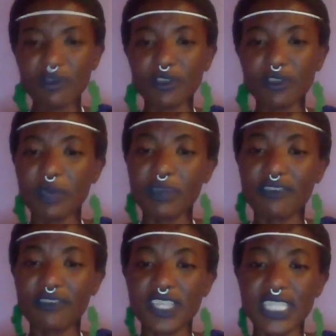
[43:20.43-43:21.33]
Some of you
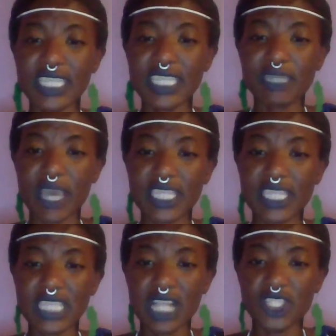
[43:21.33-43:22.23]
maybe are fascinated
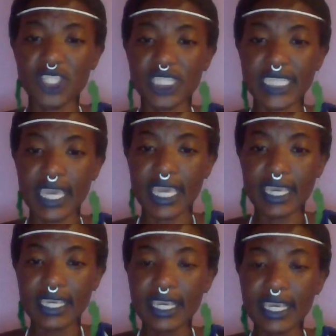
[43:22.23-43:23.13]
by these cultures,
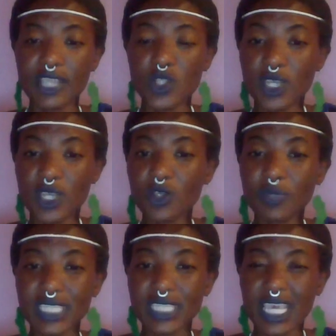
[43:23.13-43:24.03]
hey? So it
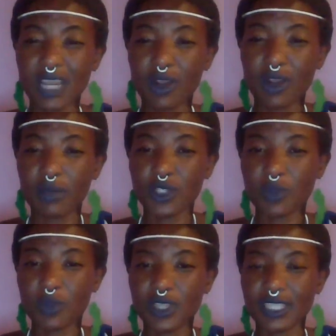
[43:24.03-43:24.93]
could be saying a lot
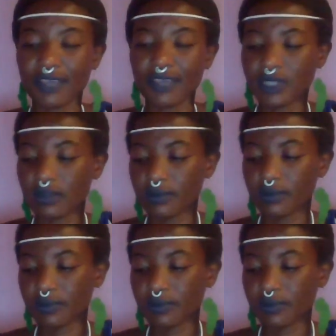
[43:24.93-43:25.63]
about your past lives.